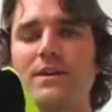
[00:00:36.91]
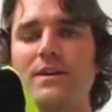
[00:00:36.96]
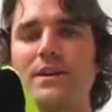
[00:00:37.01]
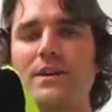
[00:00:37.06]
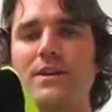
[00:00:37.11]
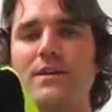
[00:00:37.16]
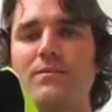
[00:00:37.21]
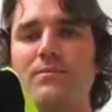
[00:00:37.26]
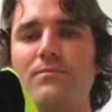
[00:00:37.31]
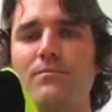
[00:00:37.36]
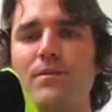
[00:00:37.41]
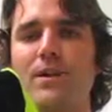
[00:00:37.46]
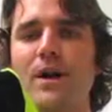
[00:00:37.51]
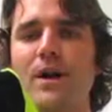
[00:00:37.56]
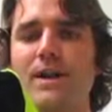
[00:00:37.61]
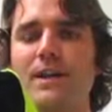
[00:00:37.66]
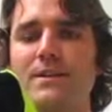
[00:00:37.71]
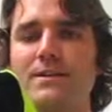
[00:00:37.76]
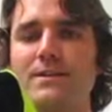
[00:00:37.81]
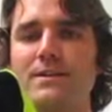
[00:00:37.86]
and
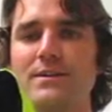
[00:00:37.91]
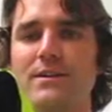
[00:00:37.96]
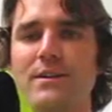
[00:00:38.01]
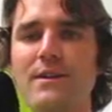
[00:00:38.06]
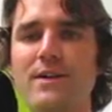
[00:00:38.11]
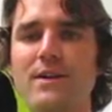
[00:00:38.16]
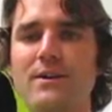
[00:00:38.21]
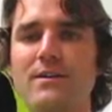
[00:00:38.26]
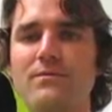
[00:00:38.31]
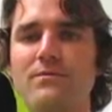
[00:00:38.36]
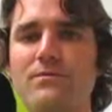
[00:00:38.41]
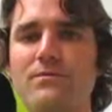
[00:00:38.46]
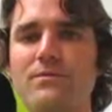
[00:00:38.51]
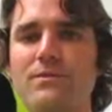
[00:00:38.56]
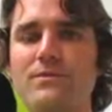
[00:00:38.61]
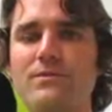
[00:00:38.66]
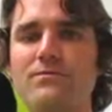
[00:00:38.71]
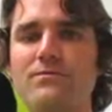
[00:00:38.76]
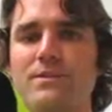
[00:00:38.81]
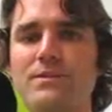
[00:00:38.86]
bright,
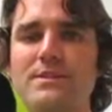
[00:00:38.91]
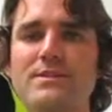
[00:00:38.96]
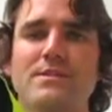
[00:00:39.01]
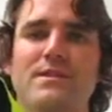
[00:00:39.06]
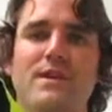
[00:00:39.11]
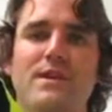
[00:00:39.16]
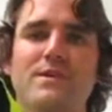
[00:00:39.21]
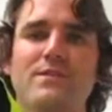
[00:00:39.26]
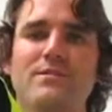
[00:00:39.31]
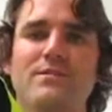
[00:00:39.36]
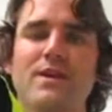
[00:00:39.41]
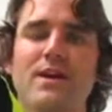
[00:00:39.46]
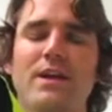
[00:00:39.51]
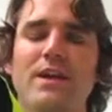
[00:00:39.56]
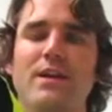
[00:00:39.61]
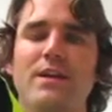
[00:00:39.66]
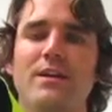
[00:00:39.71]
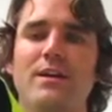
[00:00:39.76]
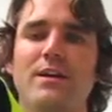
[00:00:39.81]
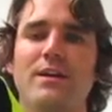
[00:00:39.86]
resists against
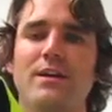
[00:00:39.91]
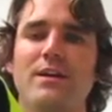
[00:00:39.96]
fading.